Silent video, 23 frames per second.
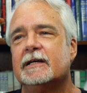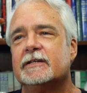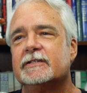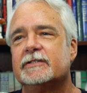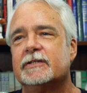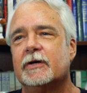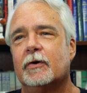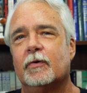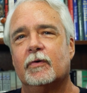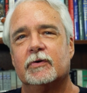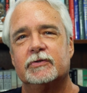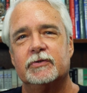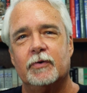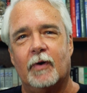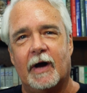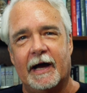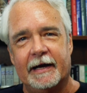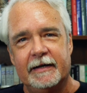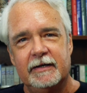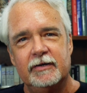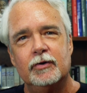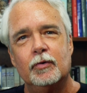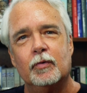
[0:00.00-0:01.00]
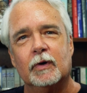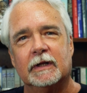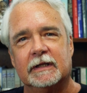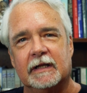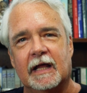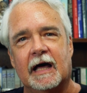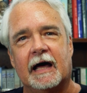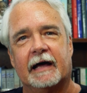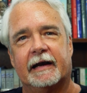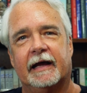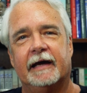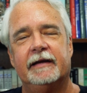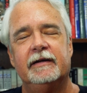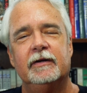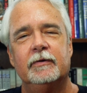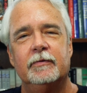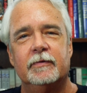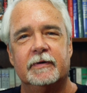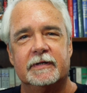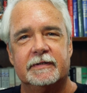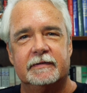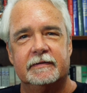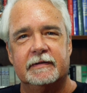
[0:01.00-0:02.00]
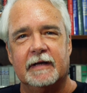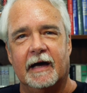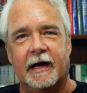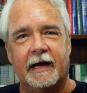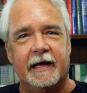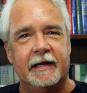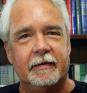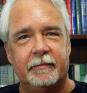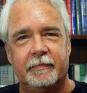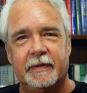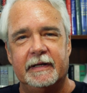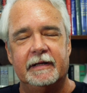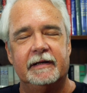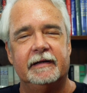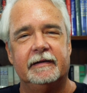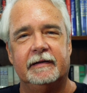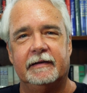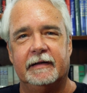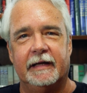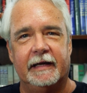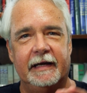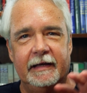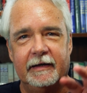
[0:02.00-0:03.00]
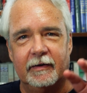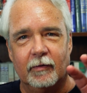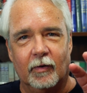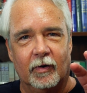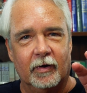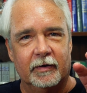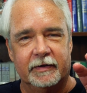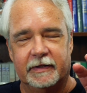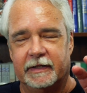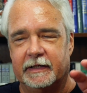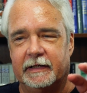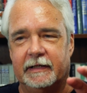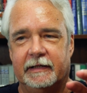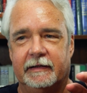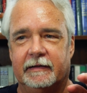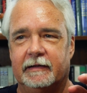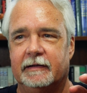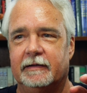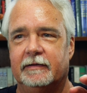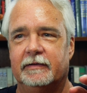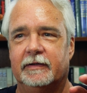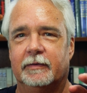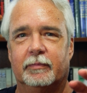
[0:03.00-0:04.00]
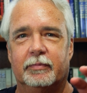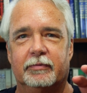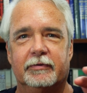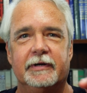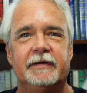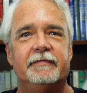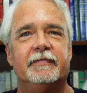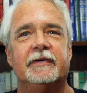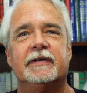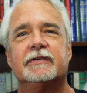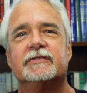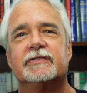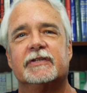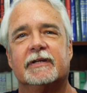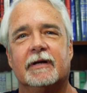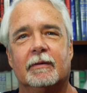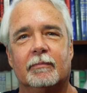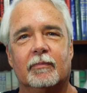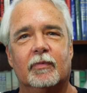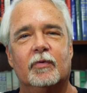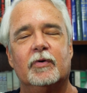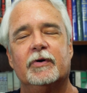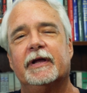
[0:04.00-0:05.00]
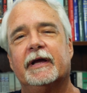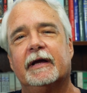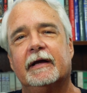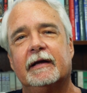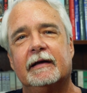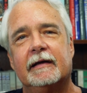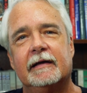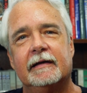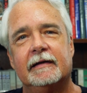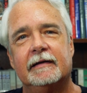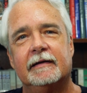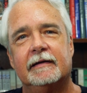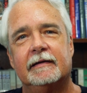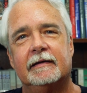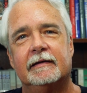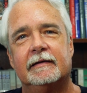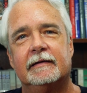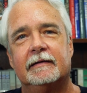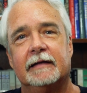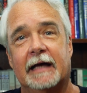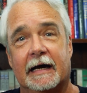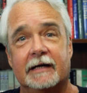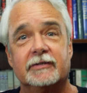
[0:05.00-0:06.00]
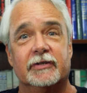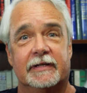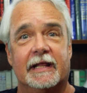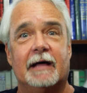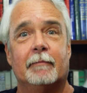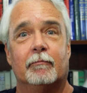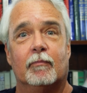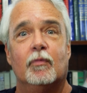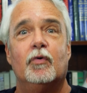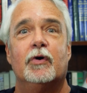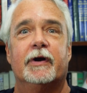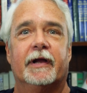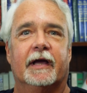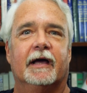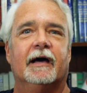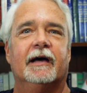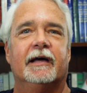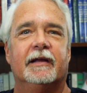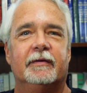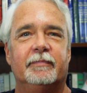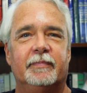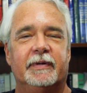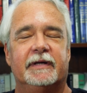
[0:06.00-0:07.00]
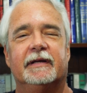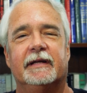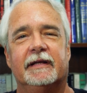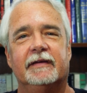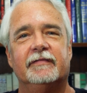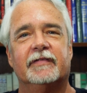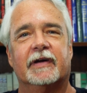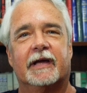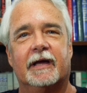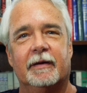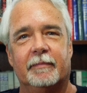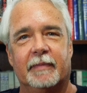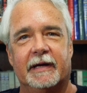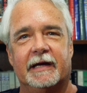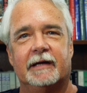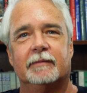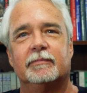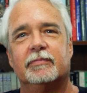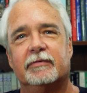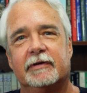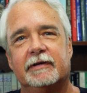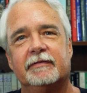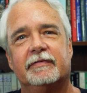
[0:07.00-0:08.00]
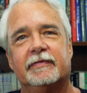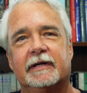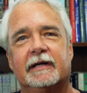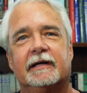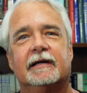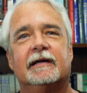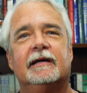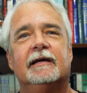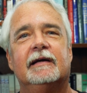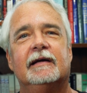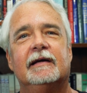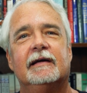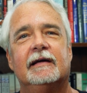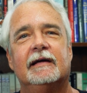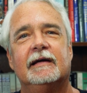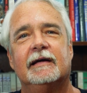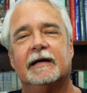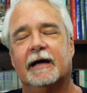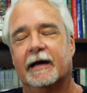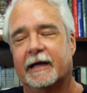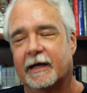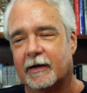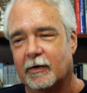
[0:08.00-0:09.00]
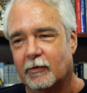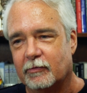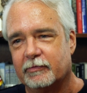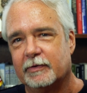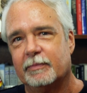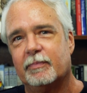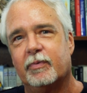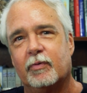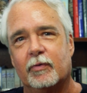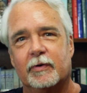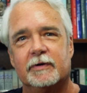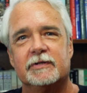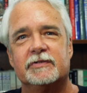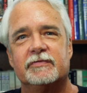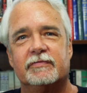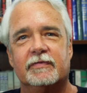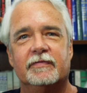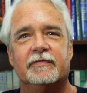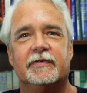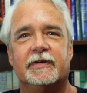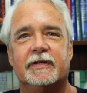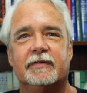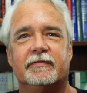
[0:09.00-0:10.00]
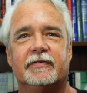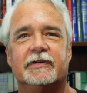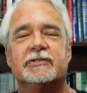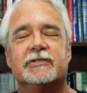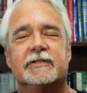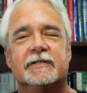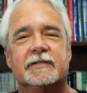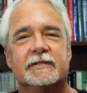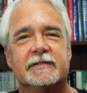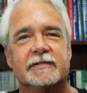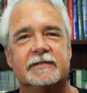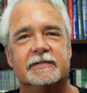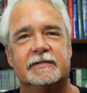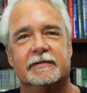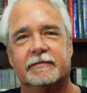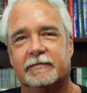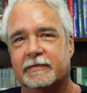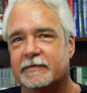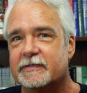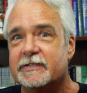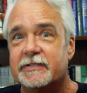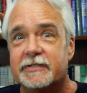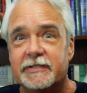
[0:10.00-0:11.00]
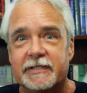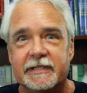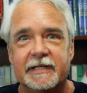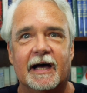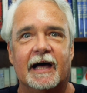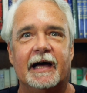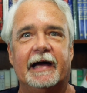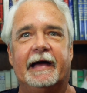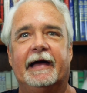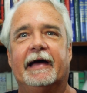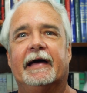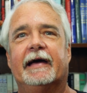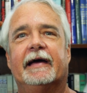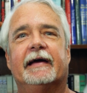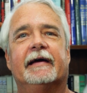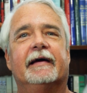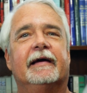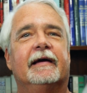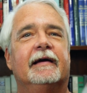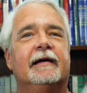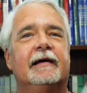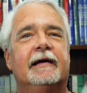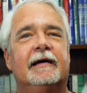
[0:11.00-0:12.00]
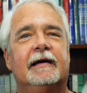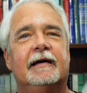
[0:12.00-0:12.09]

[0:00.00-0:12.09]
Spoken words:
So I knew a lot. I knew I had been in on the briefings in the morning. Actually, that morning I had been in the command briefing. I got all reports from the divisions, CIA.